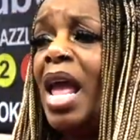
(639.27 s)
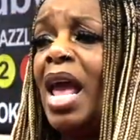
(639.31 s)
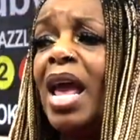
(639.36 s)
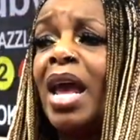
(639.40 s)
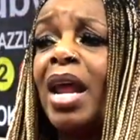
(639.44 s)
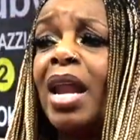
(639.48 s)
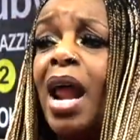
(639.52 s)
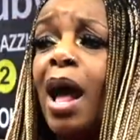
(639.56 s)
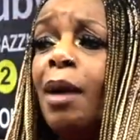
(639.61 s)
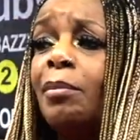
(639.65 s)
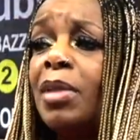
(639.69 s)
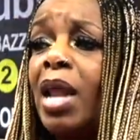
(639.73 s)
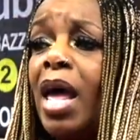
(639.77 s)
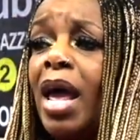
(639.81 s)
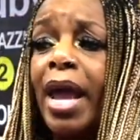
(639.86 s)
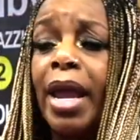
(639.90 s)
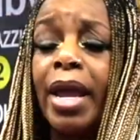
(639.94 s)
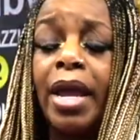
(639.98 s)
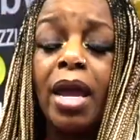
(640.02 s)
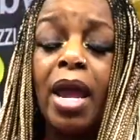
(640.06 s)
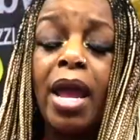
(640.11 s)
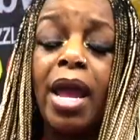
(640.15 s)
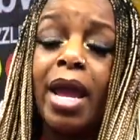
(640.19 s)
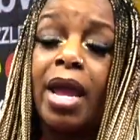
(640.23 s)
And I'm
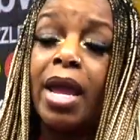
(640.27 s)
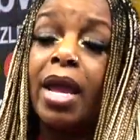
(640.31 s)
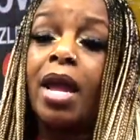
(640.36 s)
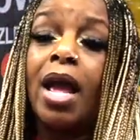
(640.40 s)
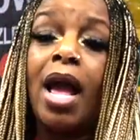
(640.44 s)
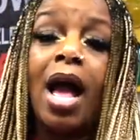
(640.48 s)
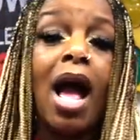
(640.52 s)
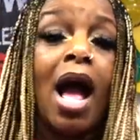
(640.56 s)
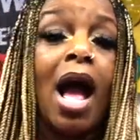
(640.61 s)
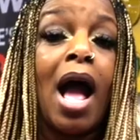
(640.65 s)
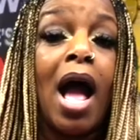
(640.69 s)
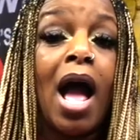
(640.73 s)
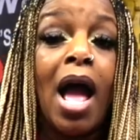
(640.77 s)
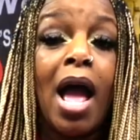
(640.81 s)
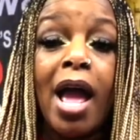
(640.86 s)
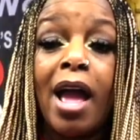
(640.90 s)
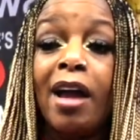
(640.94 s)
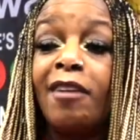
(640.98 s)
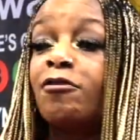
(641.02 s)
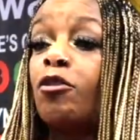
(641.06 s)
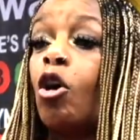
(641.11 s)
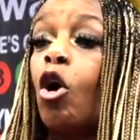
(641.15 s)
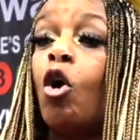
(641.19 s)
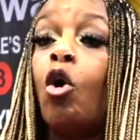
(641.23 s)
like, hey, I
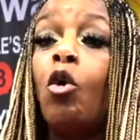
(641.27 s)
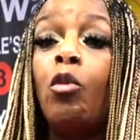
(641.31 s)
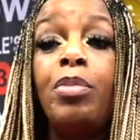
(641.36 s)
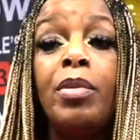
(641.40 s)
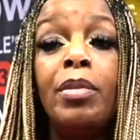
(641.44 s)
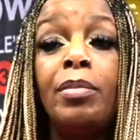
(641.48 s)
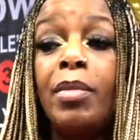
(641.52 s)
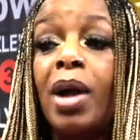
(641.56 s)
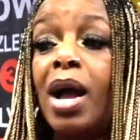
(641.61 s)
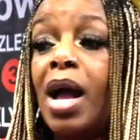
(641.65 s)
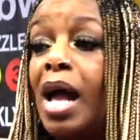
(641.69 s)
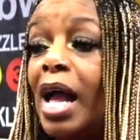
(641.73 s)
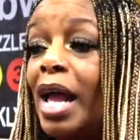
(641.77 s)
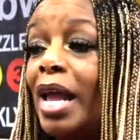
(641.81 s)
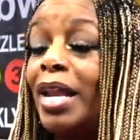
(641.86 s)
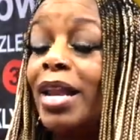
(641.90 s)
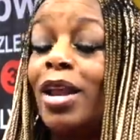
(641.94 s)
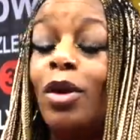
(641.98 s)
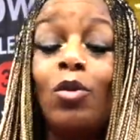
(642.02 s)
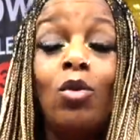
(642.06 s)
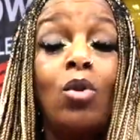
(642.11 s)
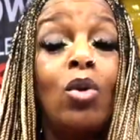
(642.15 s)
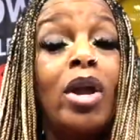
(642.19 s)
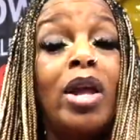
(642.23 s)
have open mind.